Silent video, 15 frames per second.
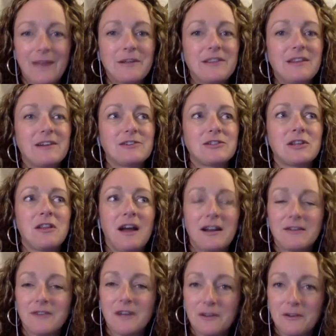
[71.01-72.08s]
That there's a
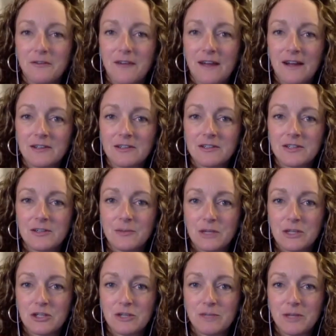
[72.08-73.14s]
lot of other factors that we
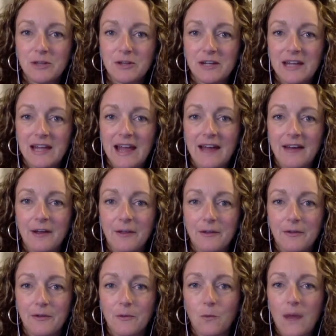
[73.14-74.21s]
should be looking at other
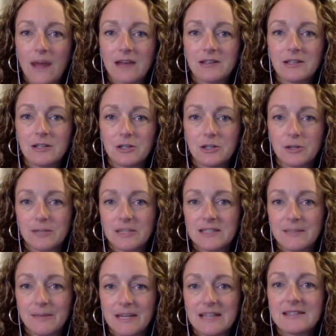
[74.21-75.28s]
than weight to determine
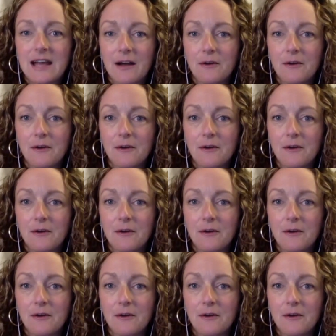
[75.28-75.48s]
somebody's health.